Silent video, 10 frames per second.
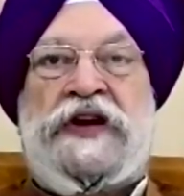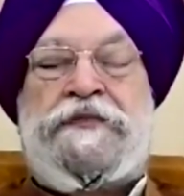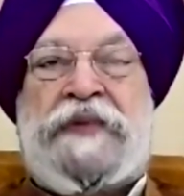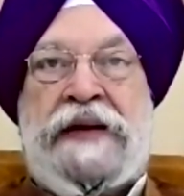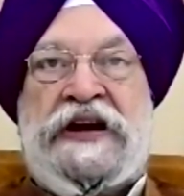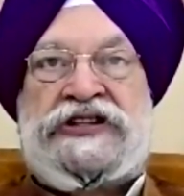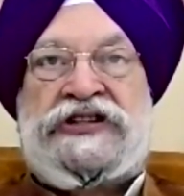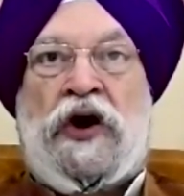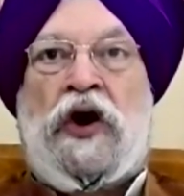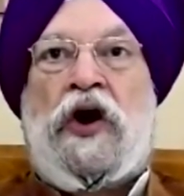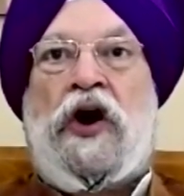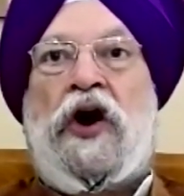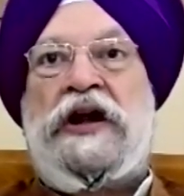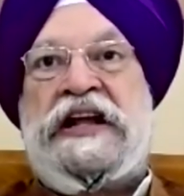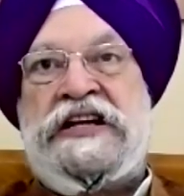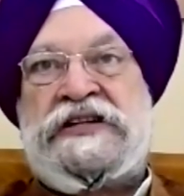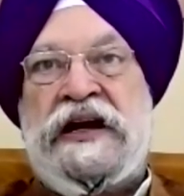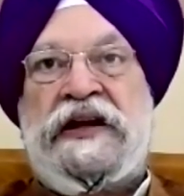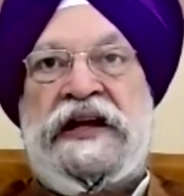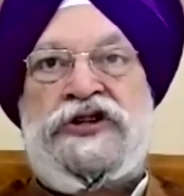for the Prime Minister, all these
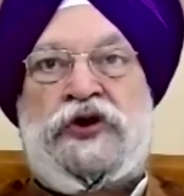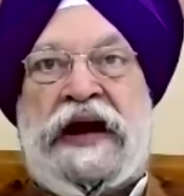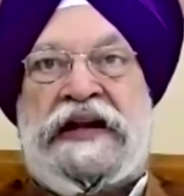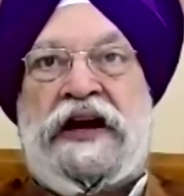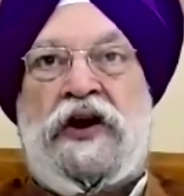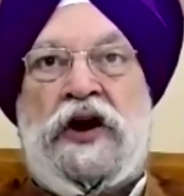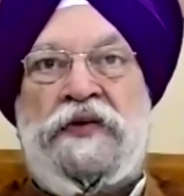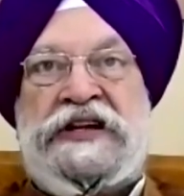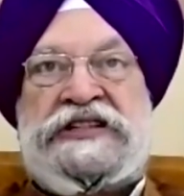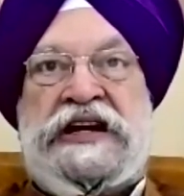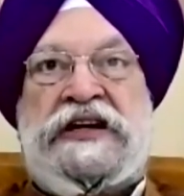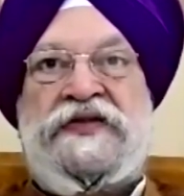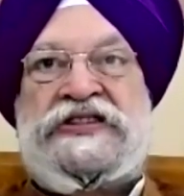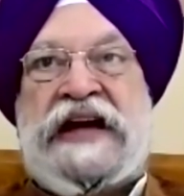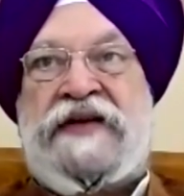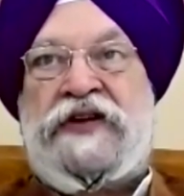things together along with the Central Vista